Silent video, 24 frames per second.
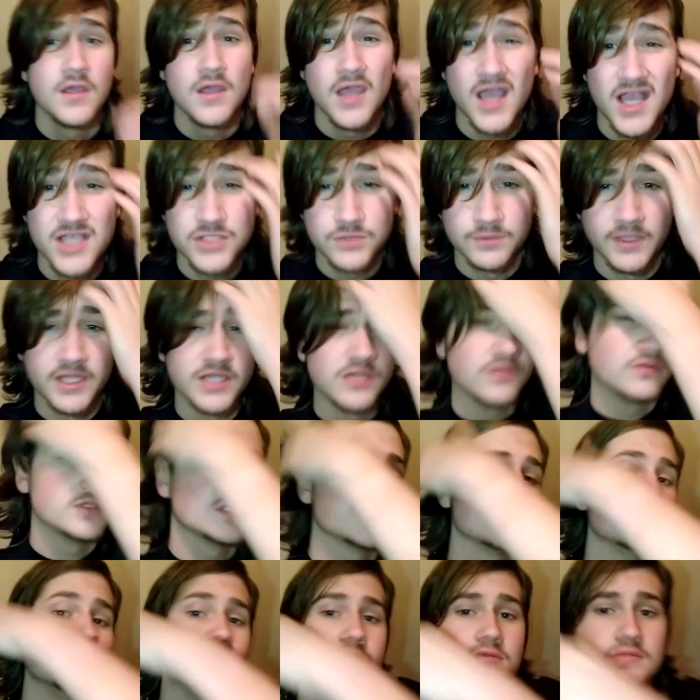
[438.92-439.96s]
As you might
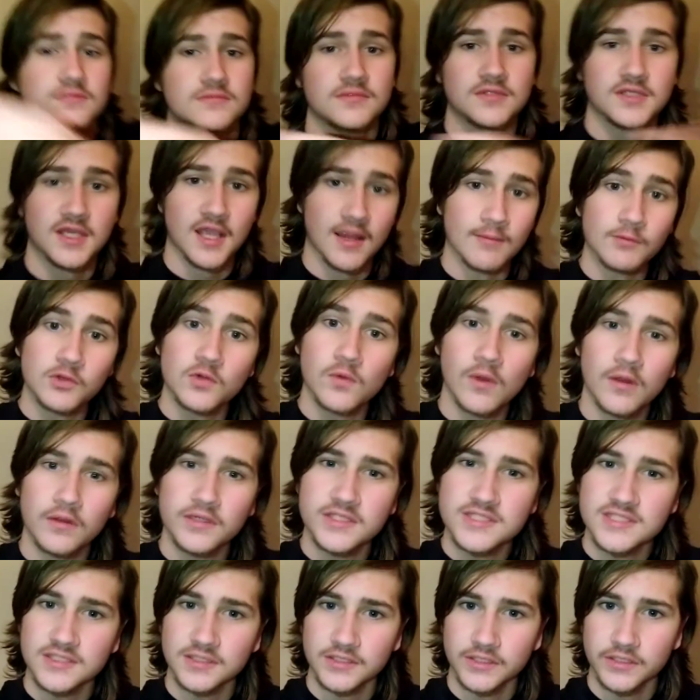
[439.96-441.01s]
notice, camera quality
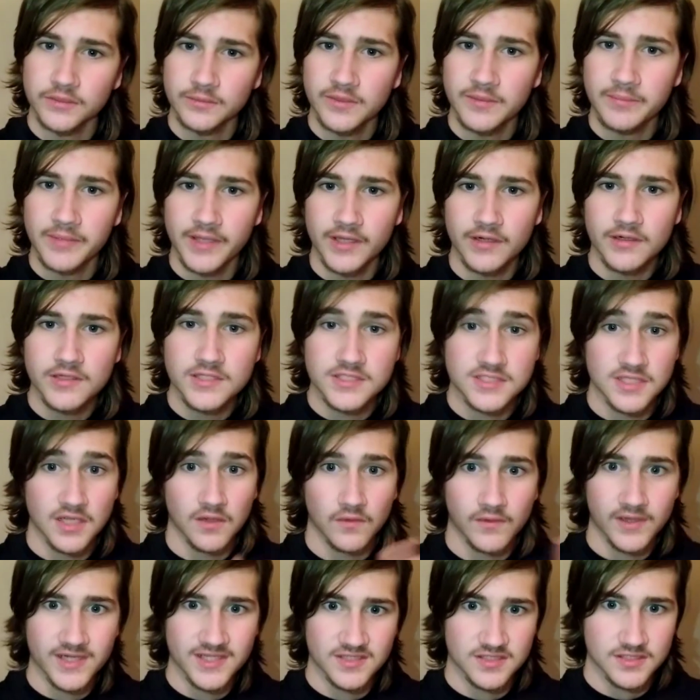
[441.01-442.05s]
is a little bit better. It's not
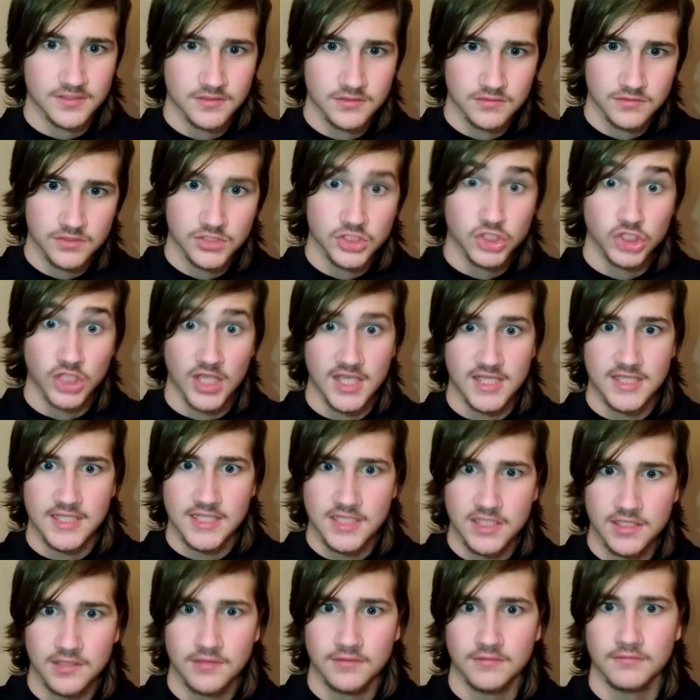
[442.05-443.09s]
quite as
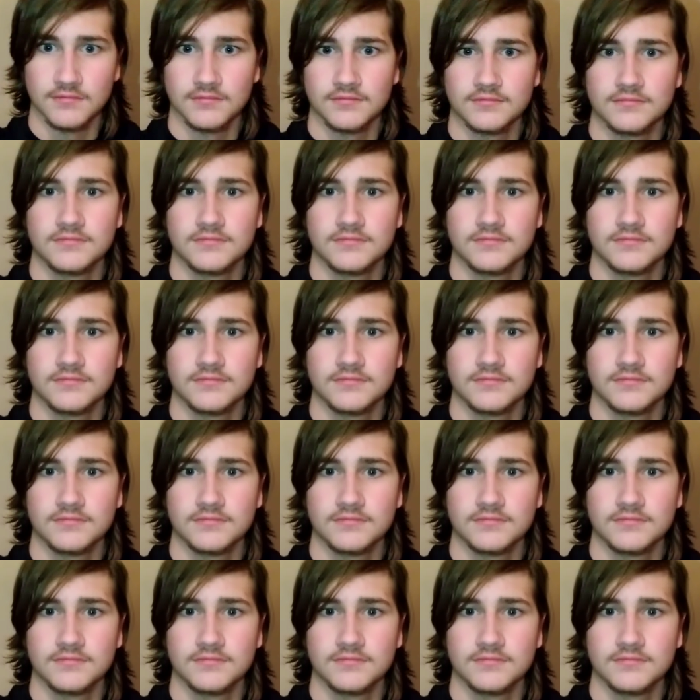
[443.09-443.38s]
shaky and